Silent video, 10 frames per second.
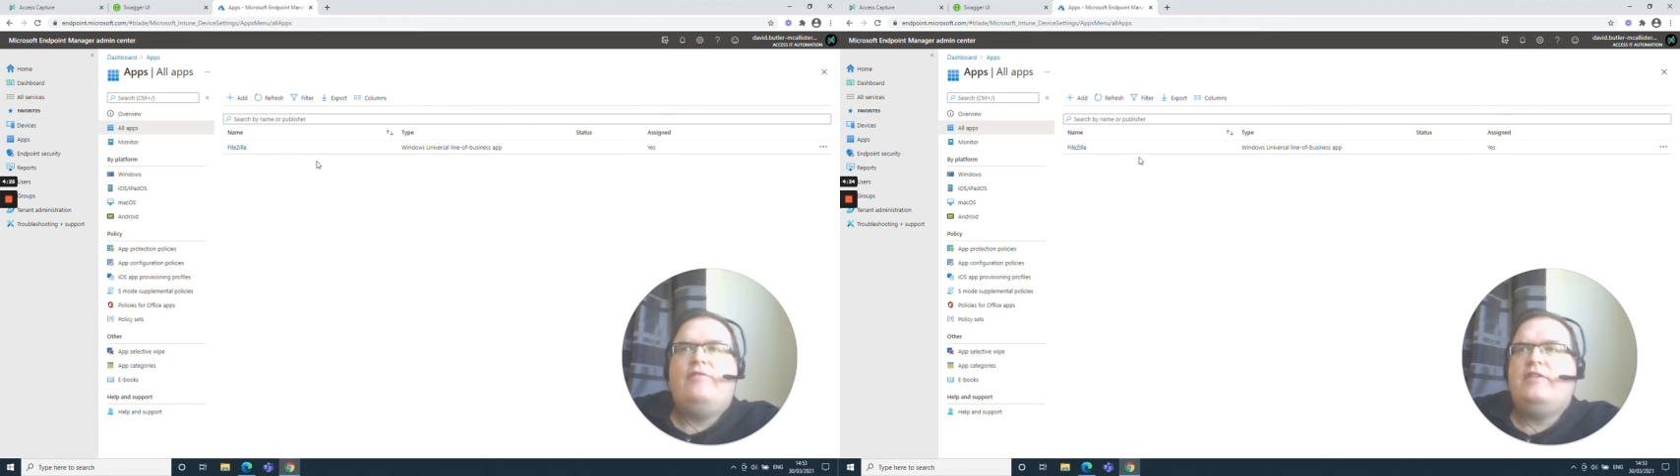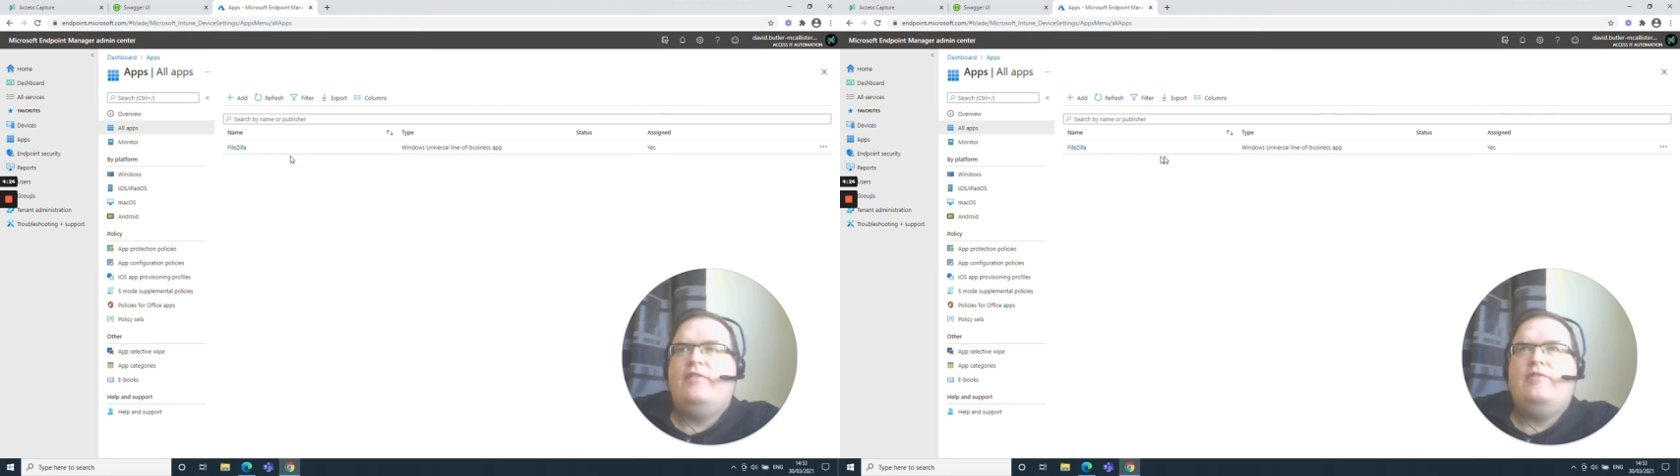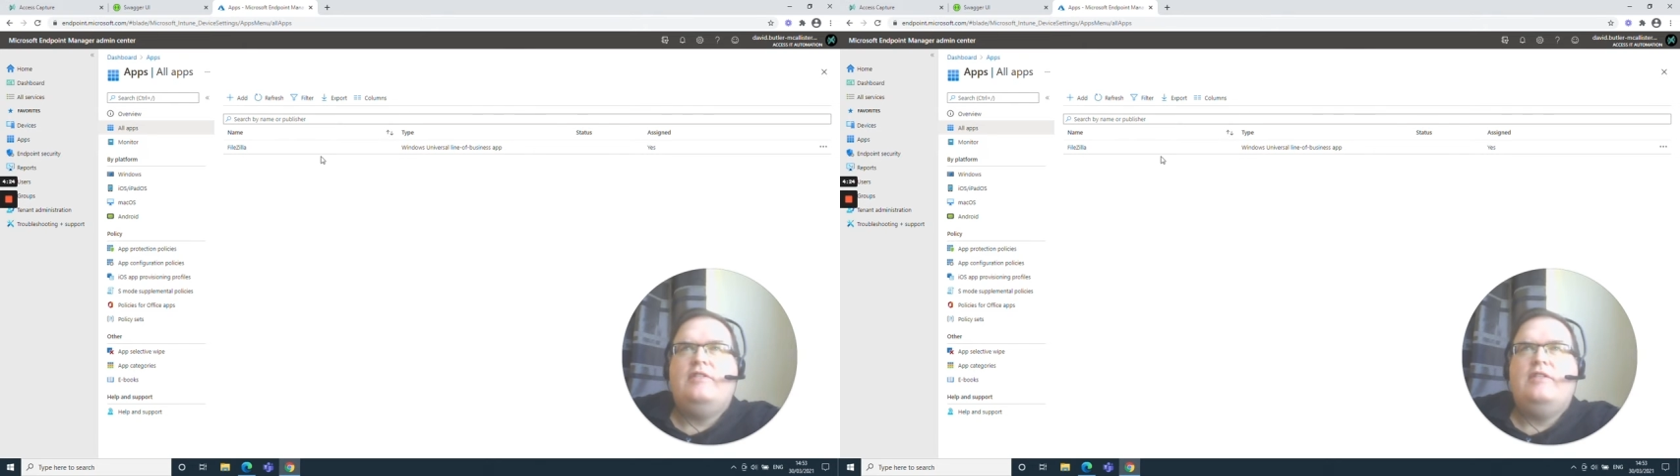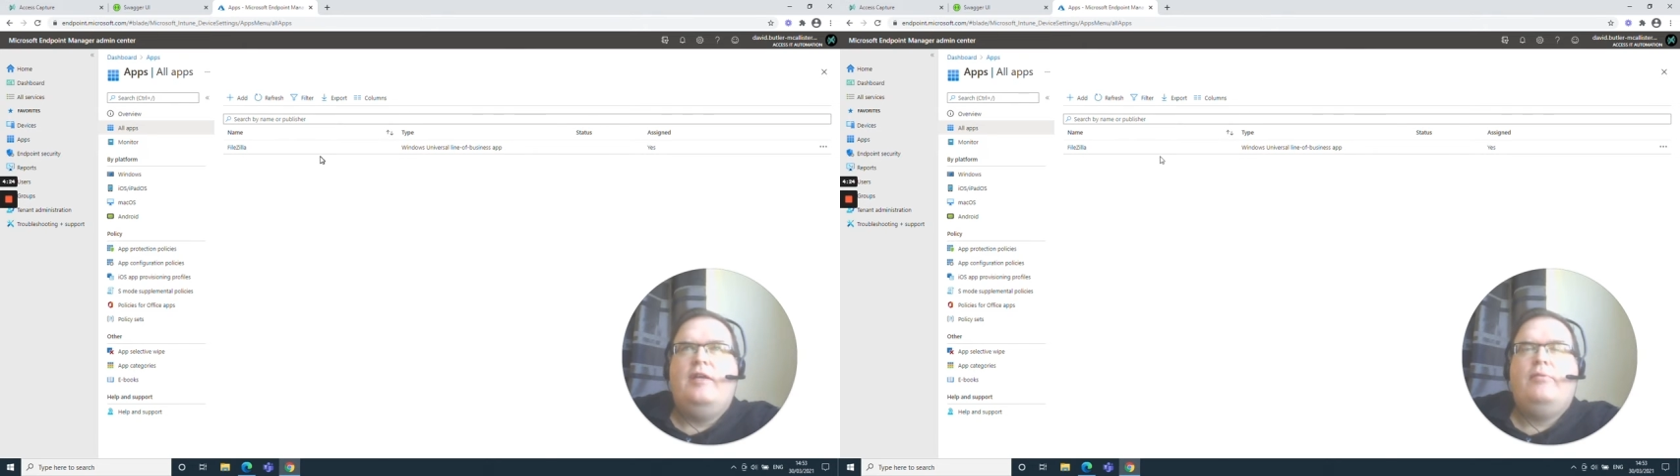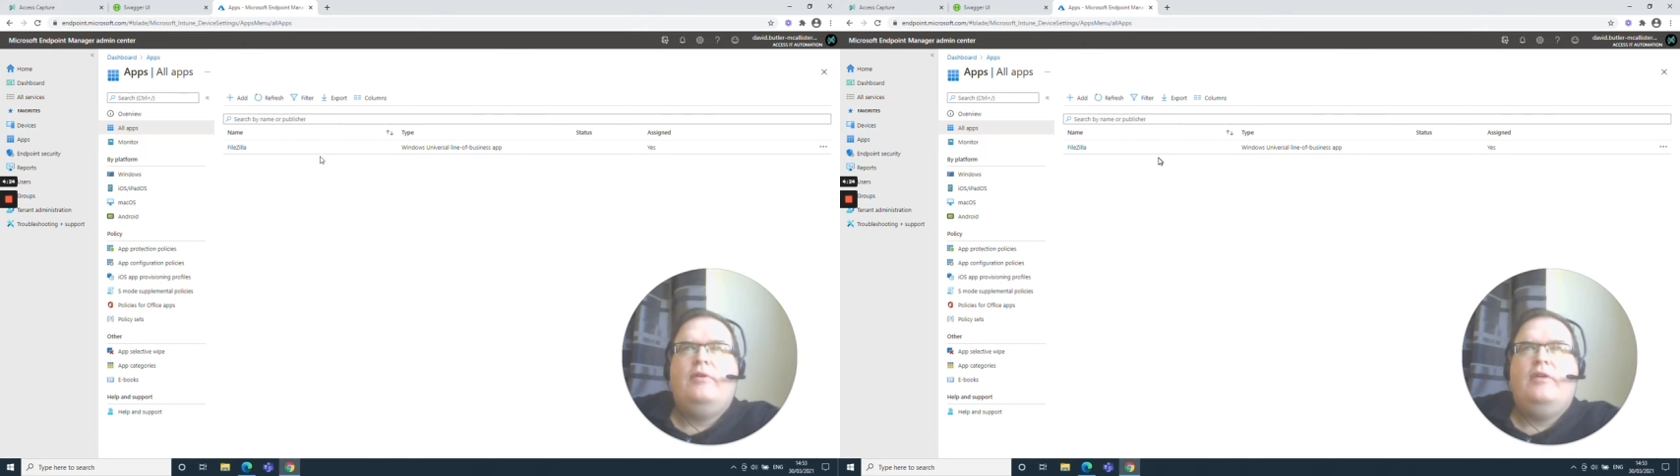
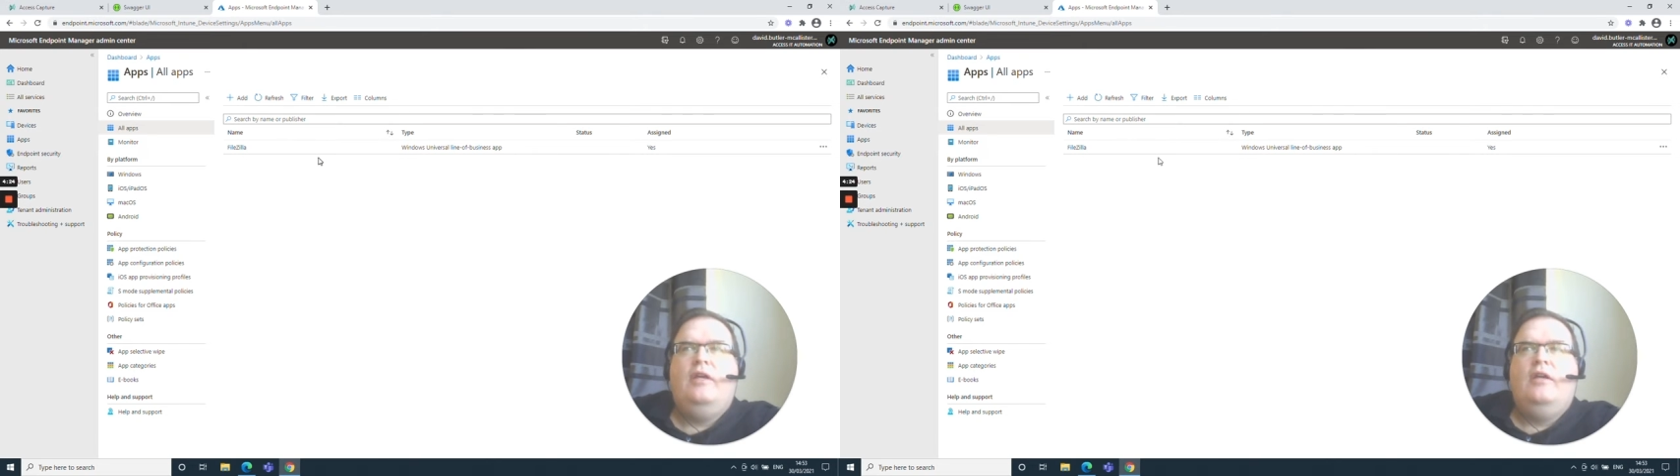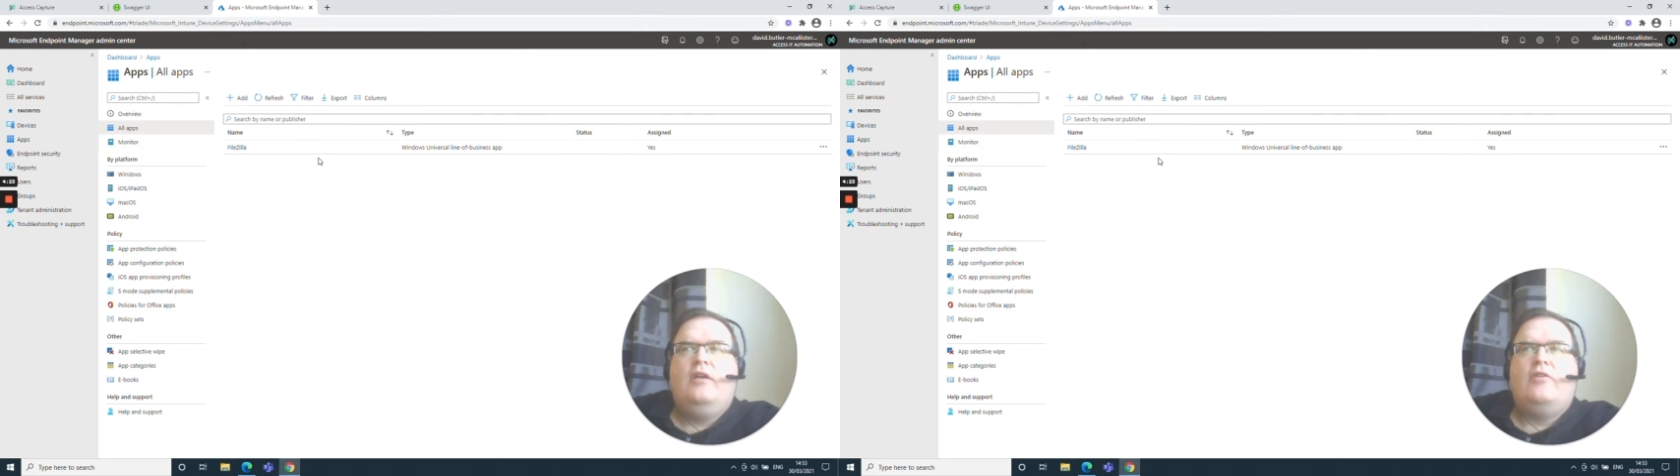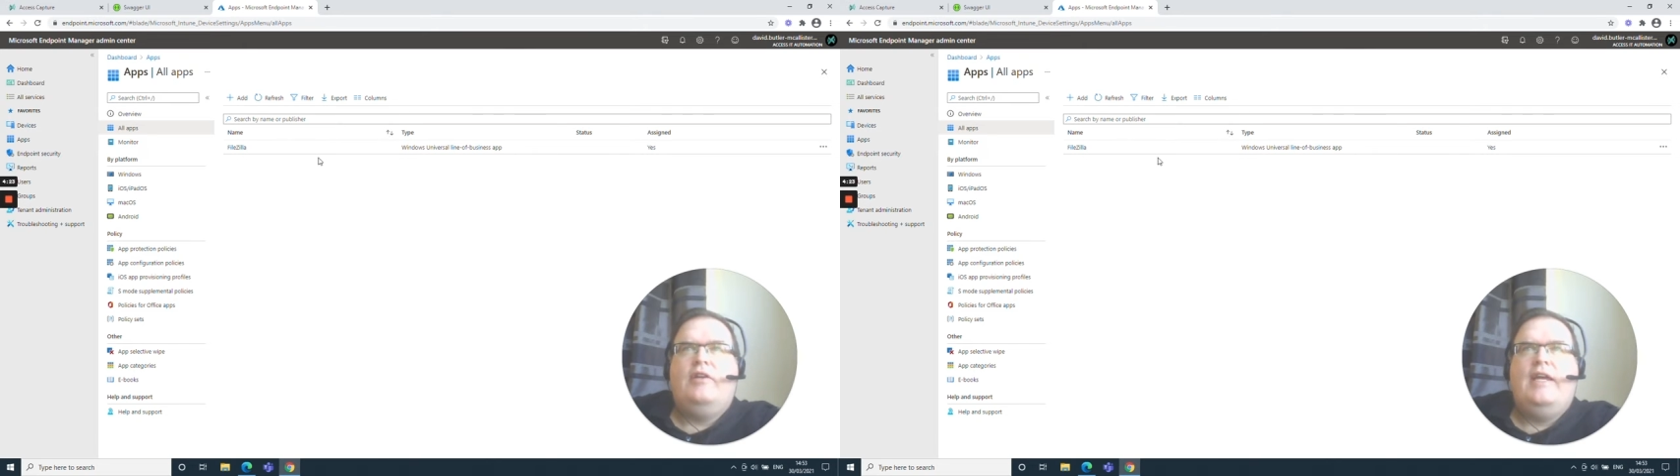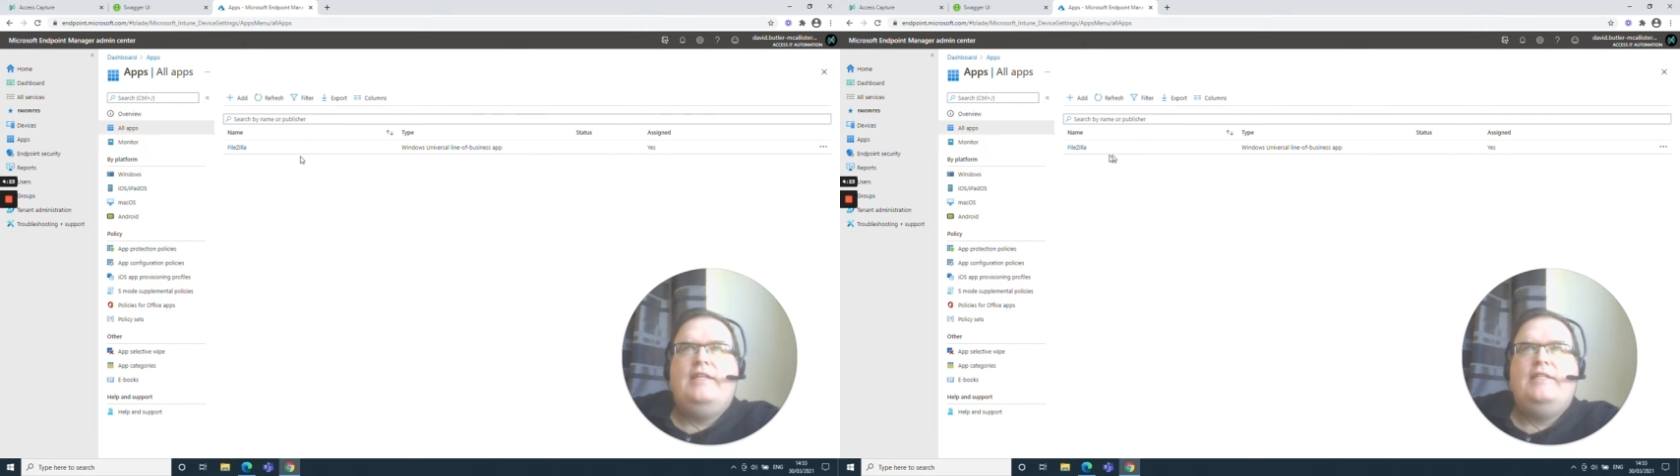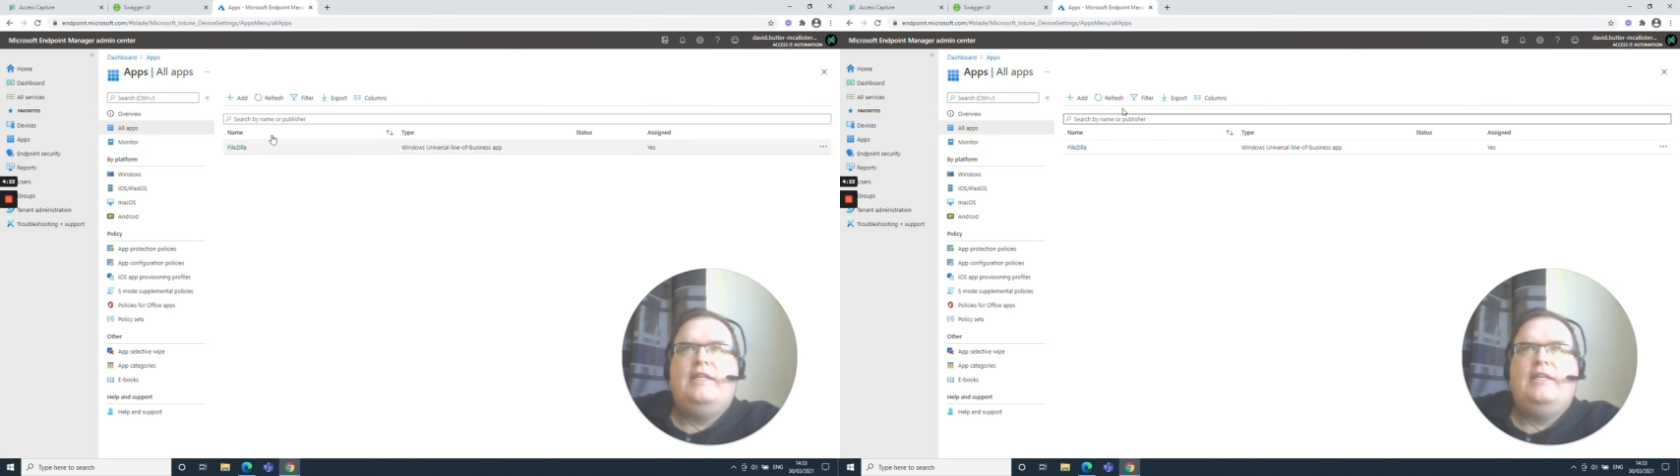7-zip
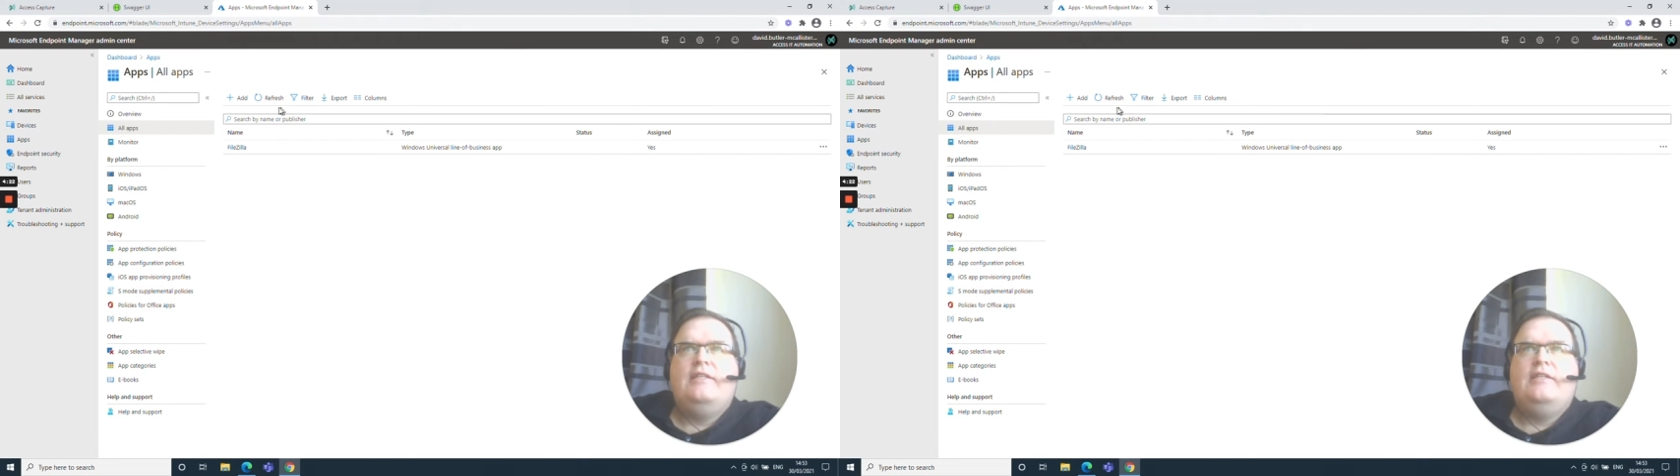created.